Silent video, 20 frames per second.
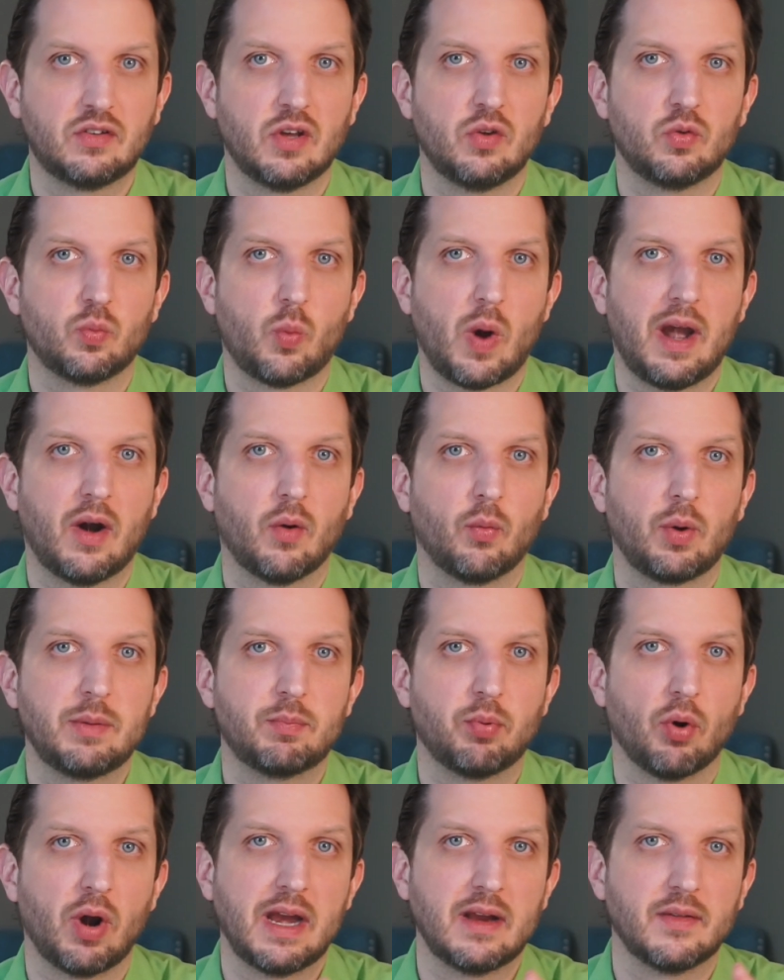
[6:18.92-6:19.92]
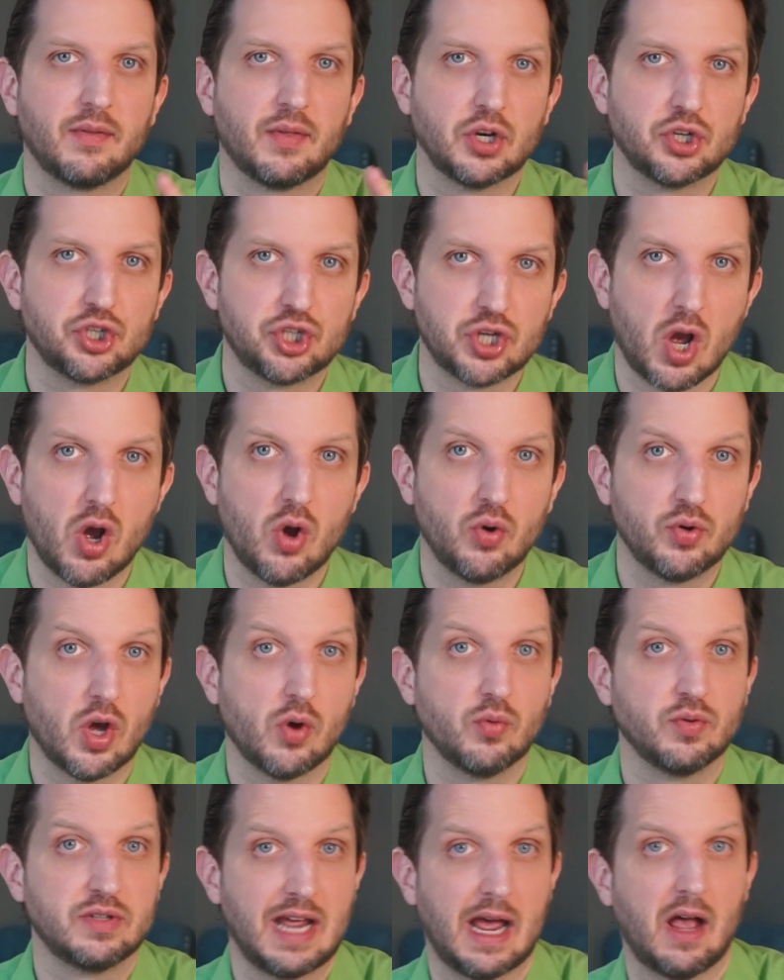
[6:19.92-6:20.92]
is where we bring the show
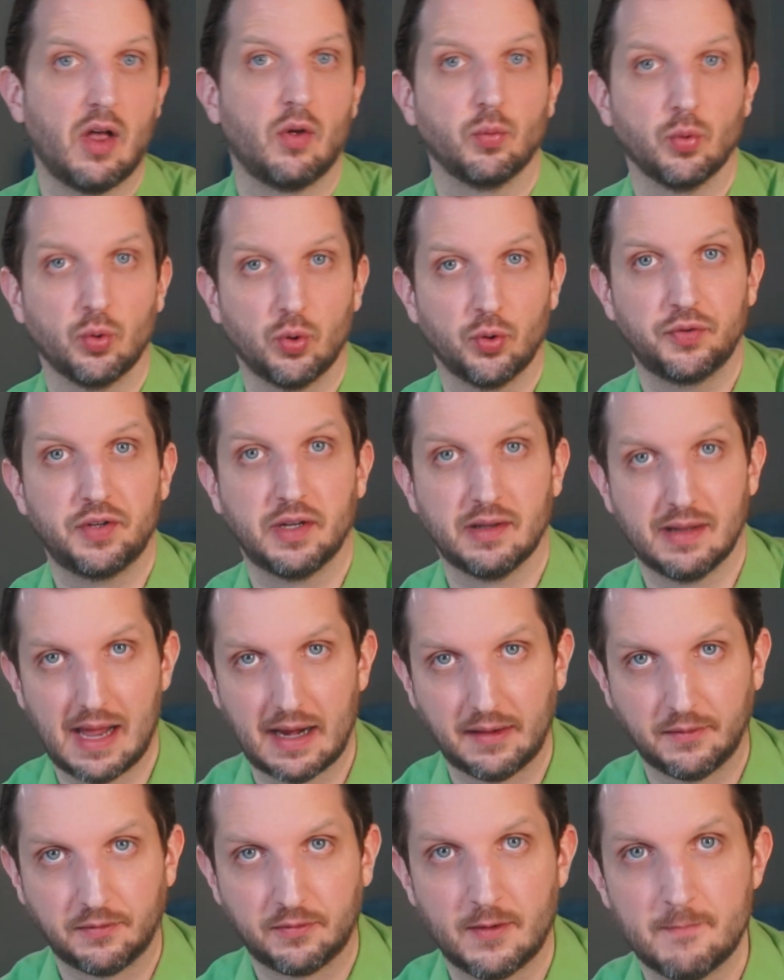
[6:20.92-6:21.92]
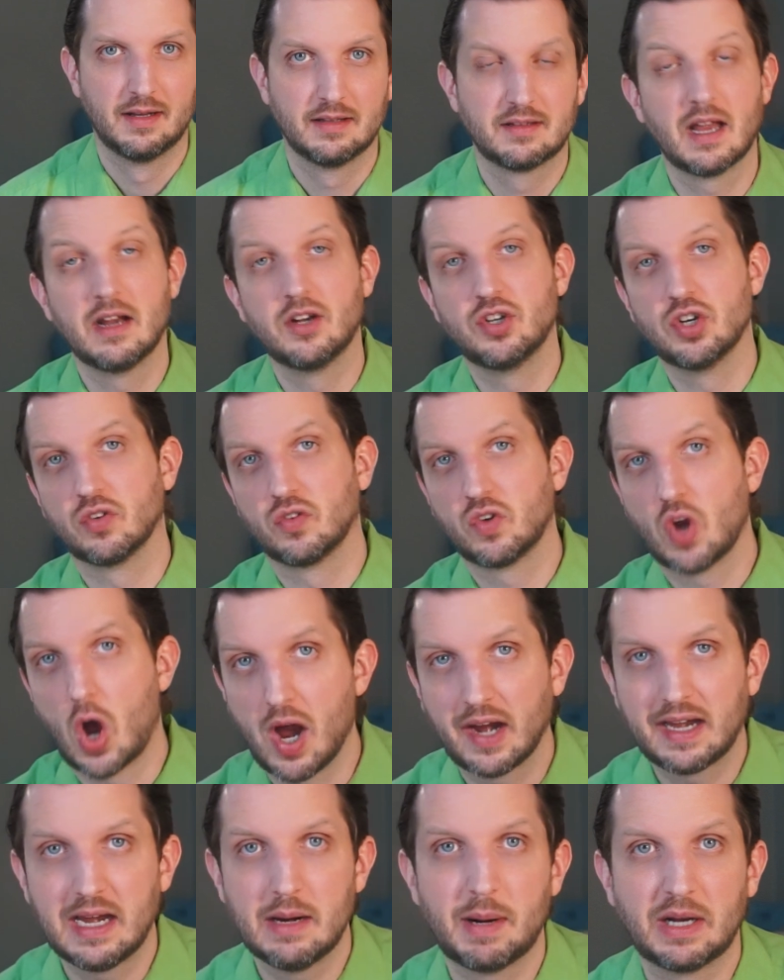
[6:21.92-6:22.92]
don't tell rule to life. Instead of just
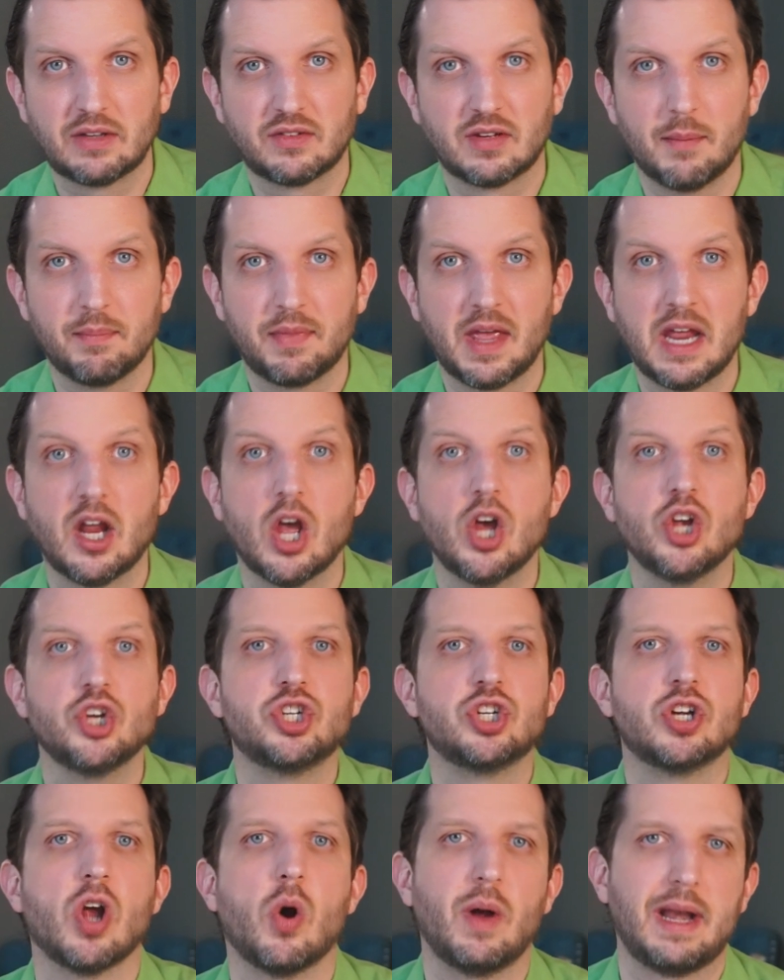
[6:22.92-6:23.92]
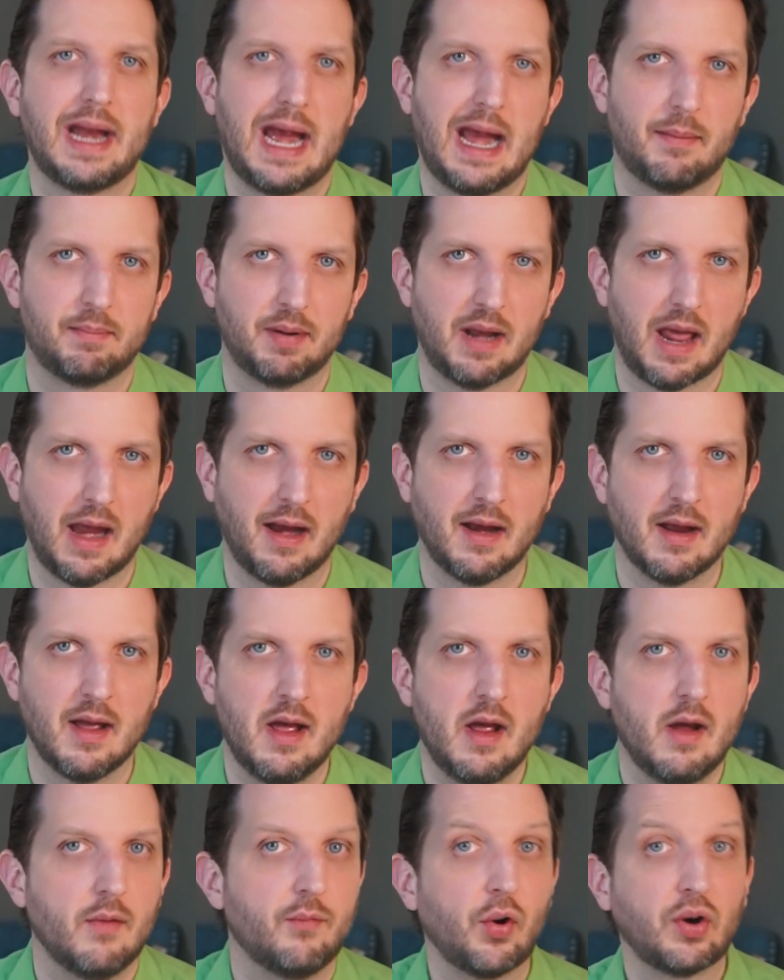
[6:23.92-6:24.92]
talking about something, show it happening.
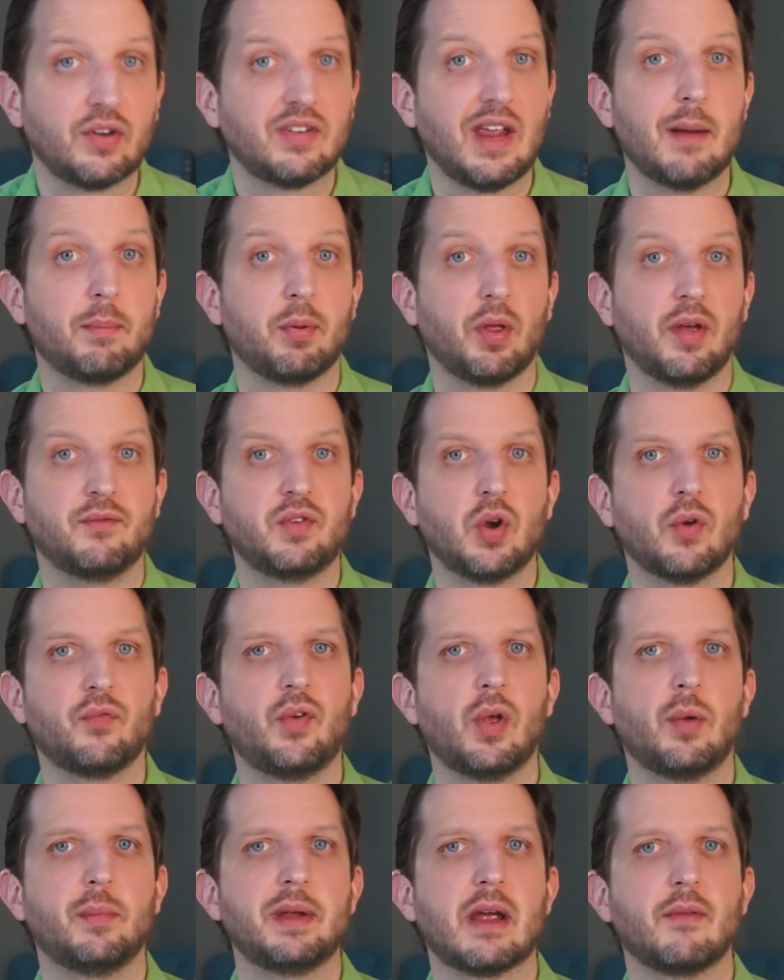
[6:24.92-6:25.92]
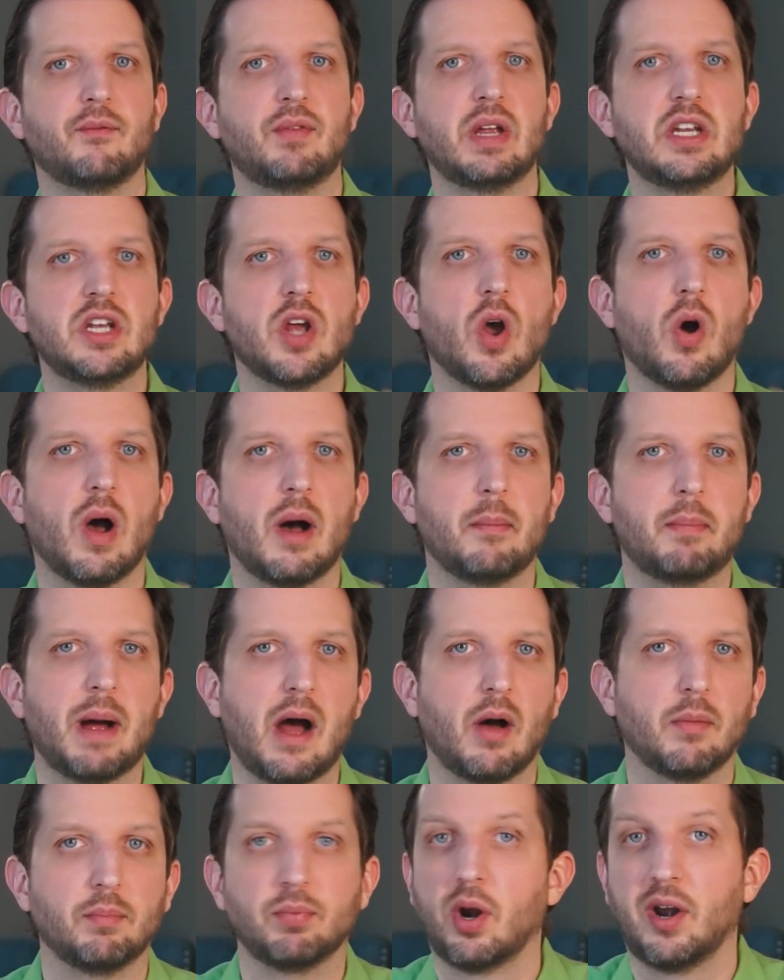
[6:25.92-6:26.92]
For example, if you're filming a video
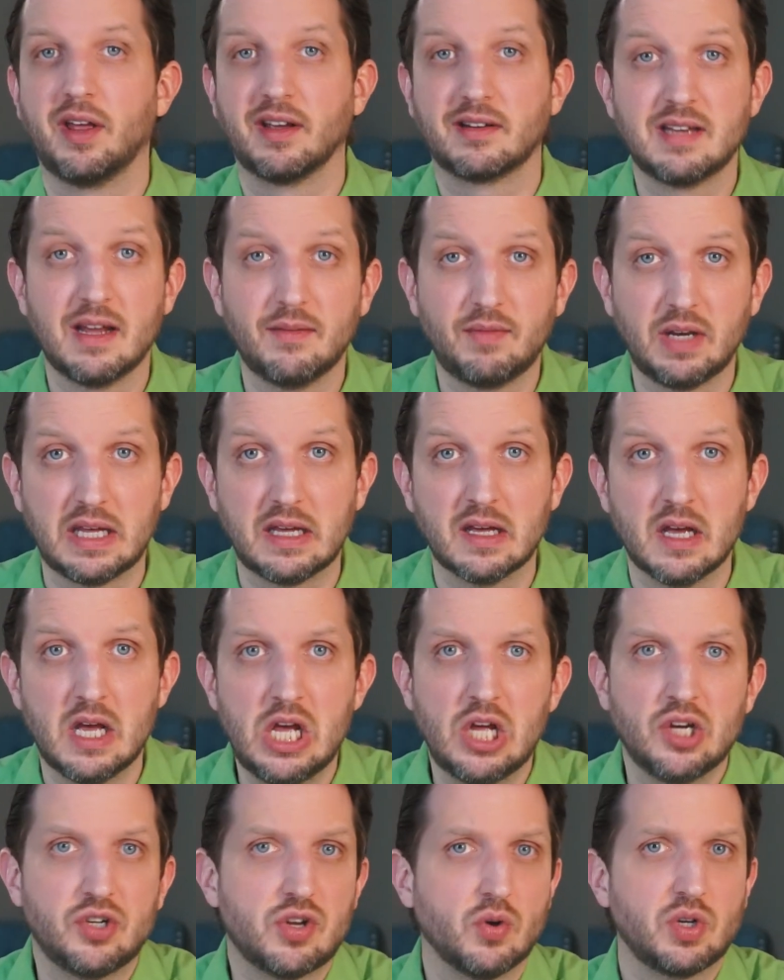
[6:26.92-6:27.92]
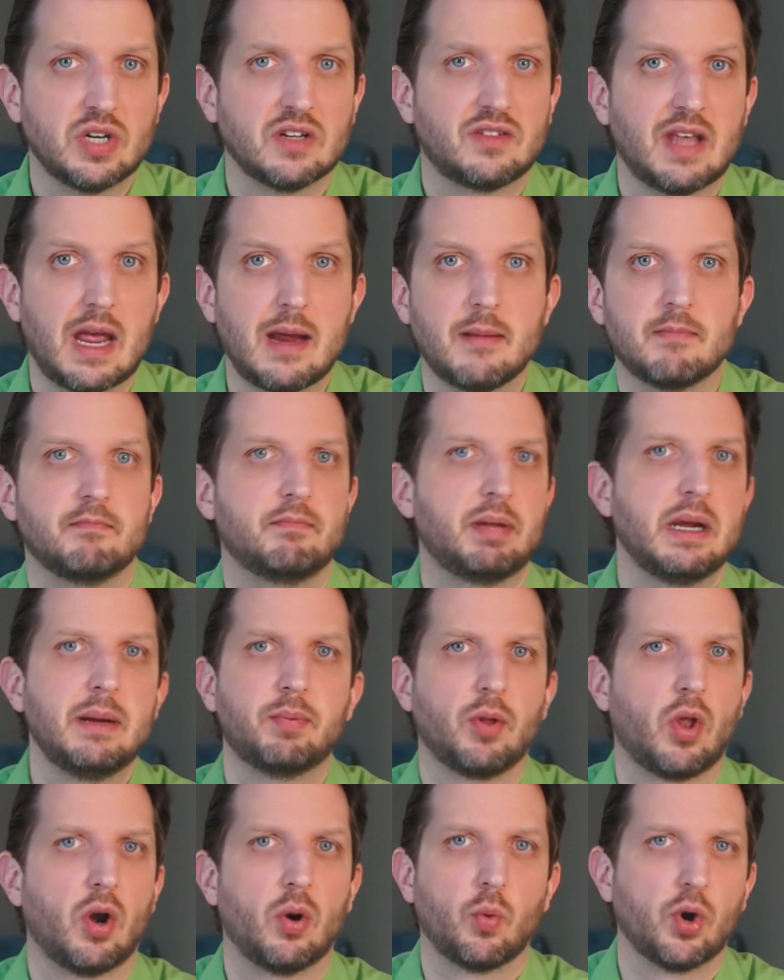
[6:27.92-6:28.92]
about productivity, don't just say,
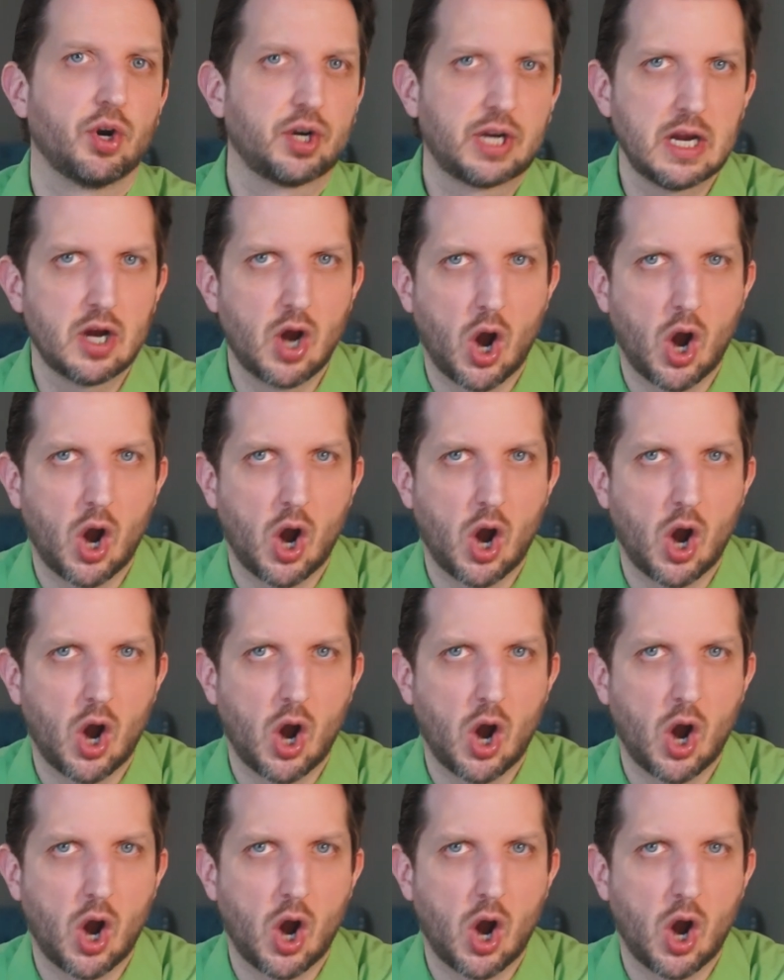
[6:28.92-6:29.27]
people are working